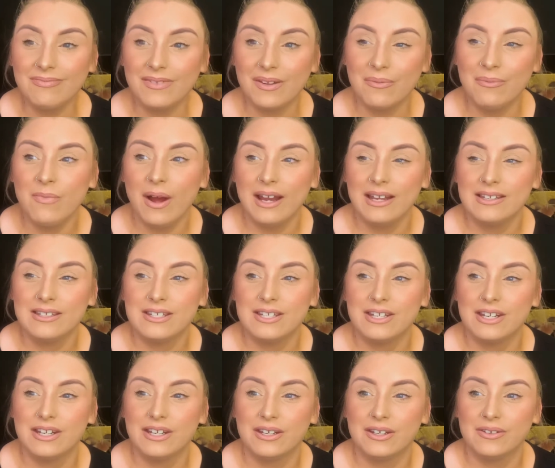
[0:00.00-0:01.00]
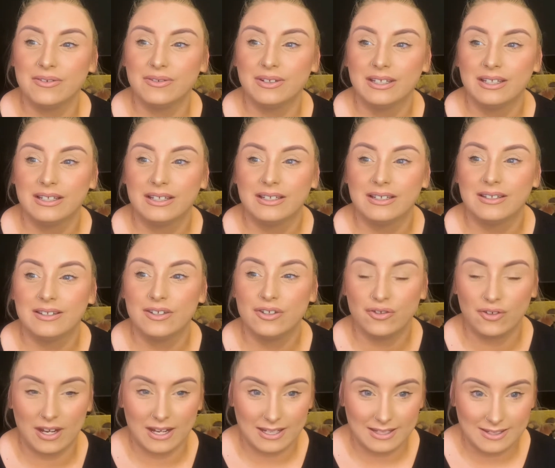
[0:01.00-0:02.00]
Went to the
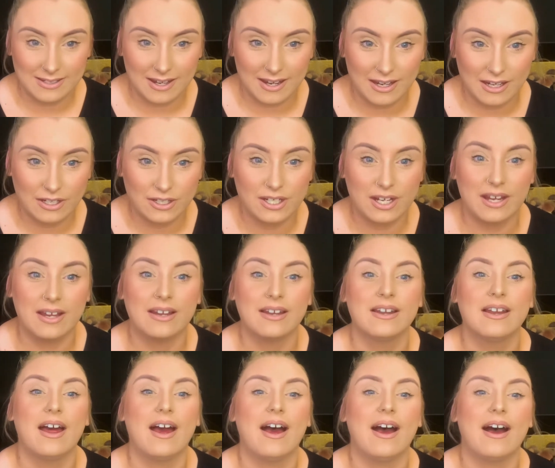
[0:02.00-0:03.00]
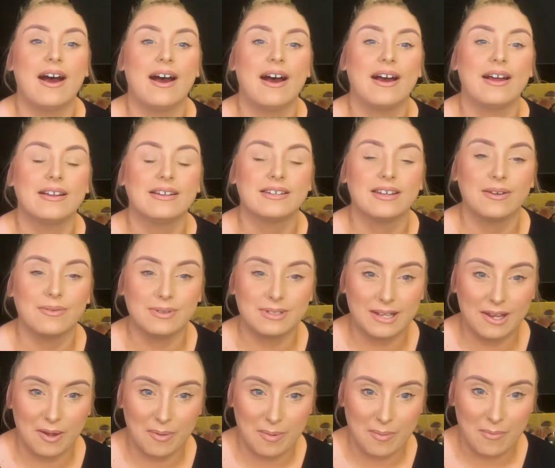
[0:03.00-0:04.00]
train station, and it was a
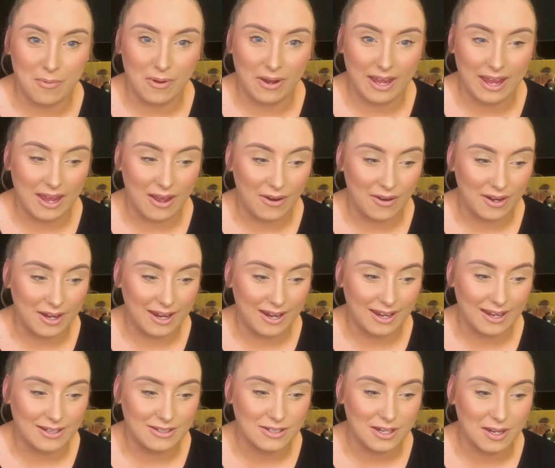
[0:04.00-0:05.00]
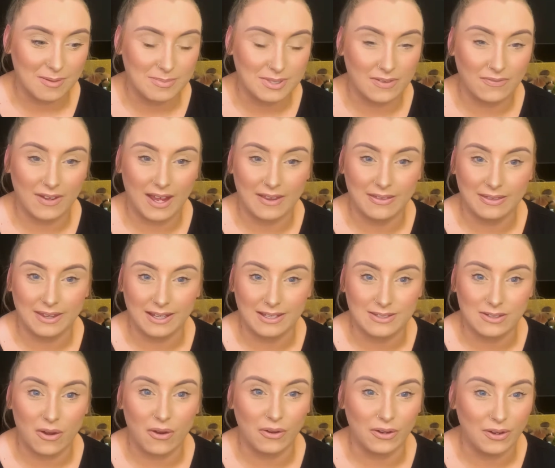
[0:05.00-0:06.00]
little bit more chaotic in terms of getting things
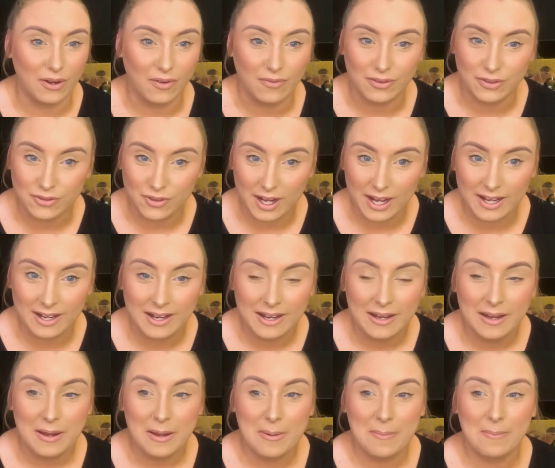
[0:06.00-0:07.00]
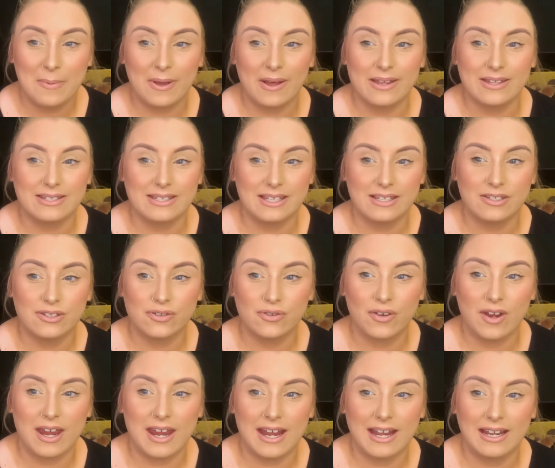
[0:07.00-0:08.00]
on and off the train, because this
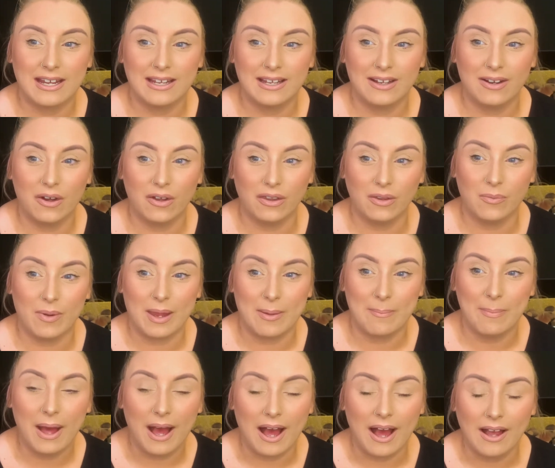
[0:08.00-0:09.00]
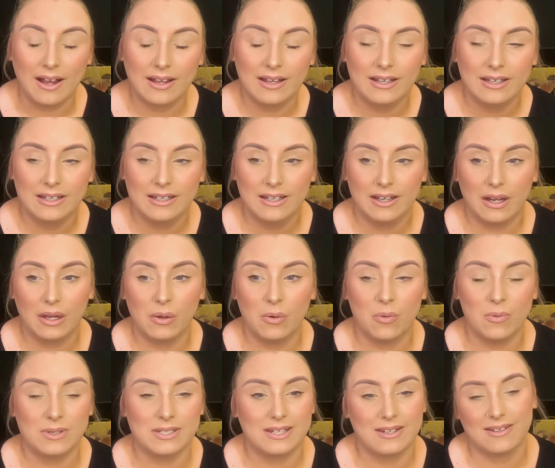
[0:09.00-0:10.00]
train on the way back, although it
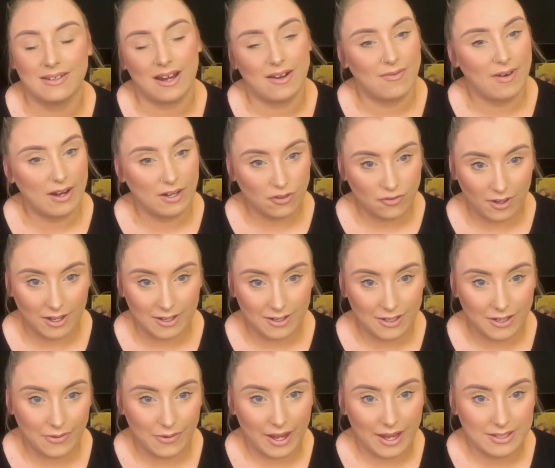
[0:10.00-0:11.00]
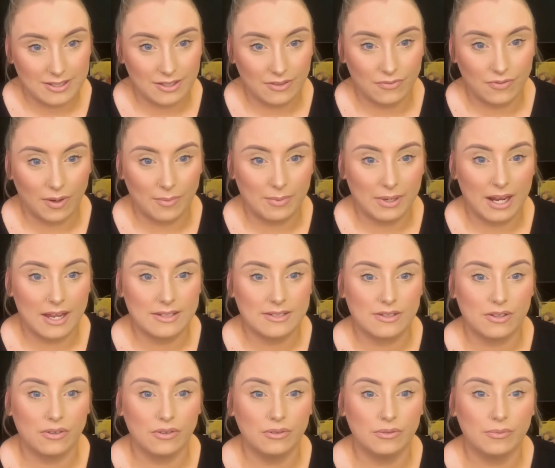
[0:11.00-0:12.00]
was a direct train to Newcastle from
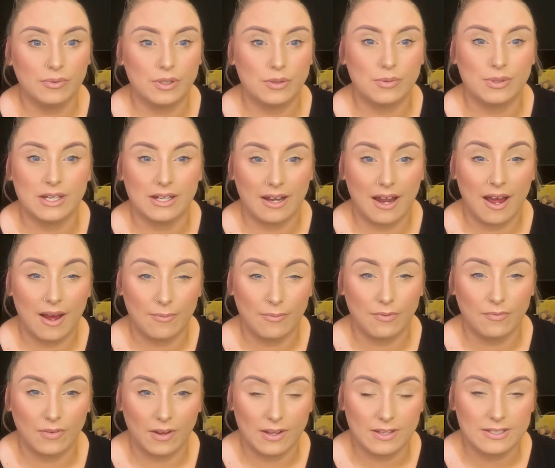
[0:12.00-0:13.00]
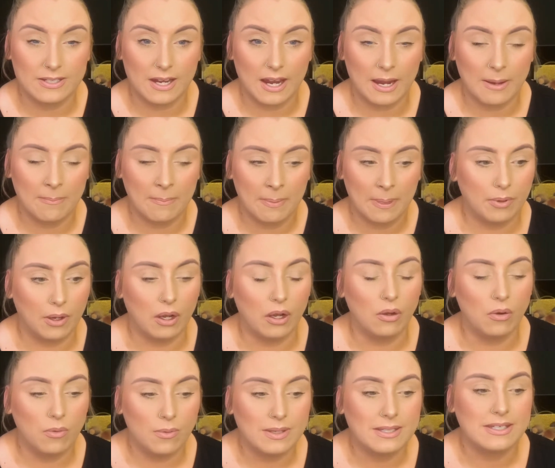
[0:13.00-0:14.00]
Glasgow, which we didn't have the first time, but although
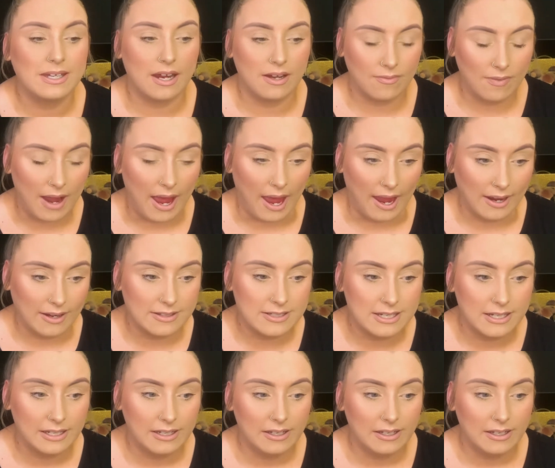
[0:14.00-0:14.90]
it was direct,